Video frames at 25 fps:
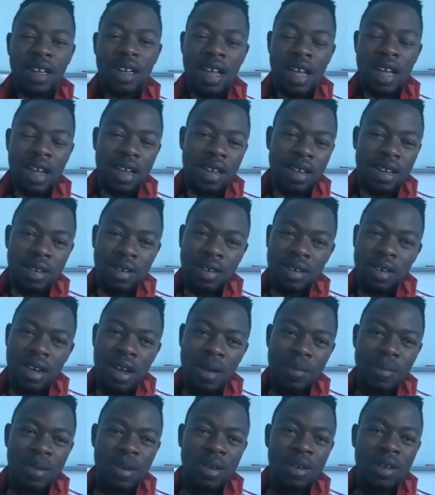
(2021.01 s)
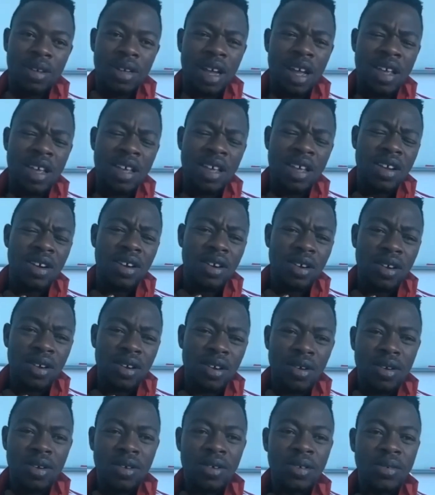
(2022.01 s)
like a couple of, a year
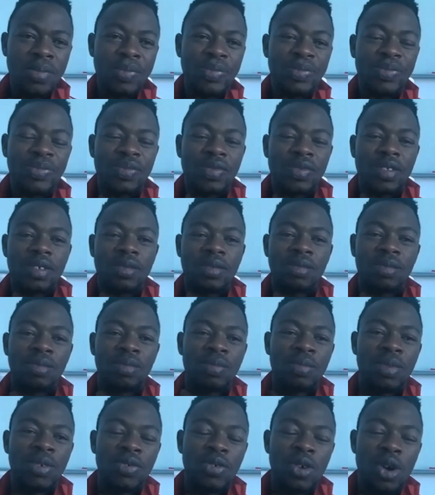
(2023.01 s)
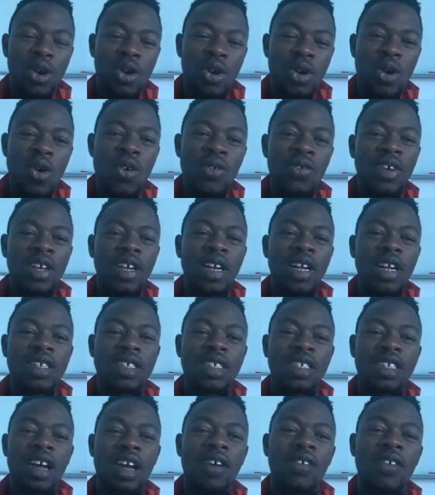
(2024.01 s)
ago before COVID and
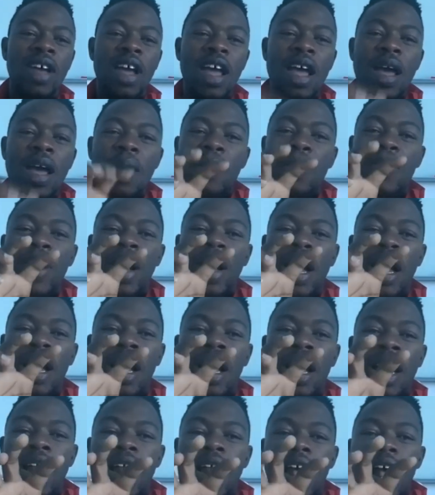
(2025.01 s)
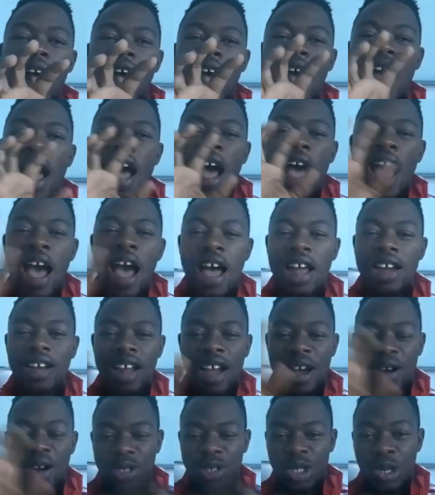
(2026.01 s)
stuff. But I had
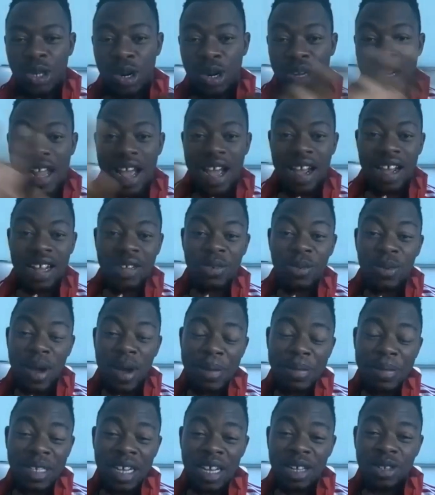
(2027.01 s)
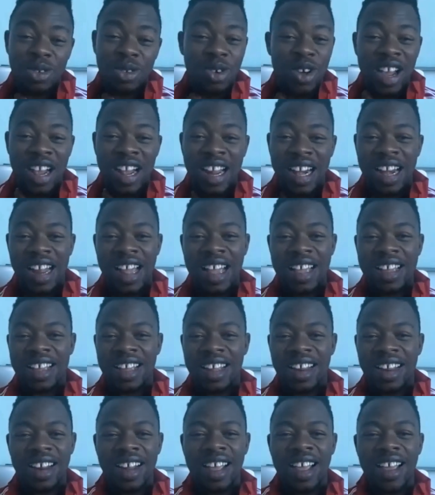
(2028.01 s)
that showed that website to a
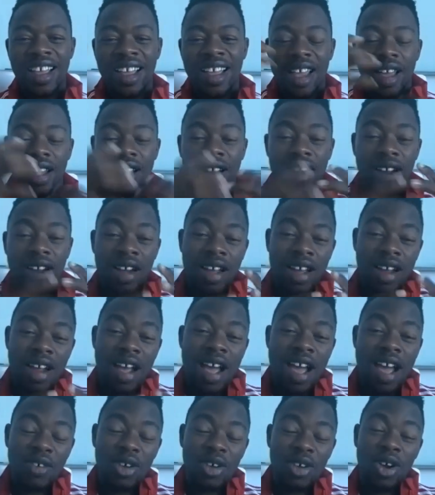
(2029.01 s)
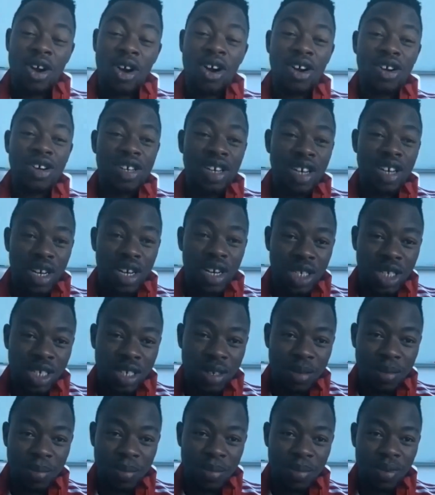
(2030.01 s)
client. The client had a car
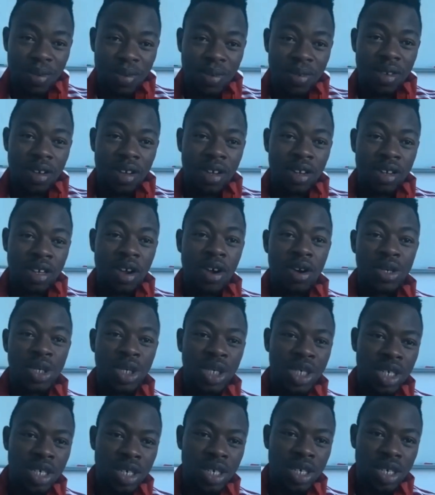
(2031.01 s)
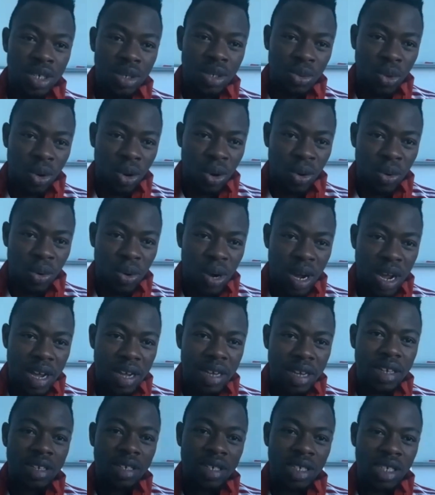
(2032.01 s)
dealership, Car shares
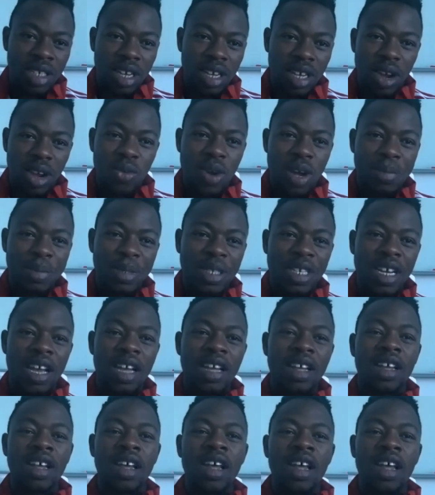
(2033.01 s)
Worldwide, the second website.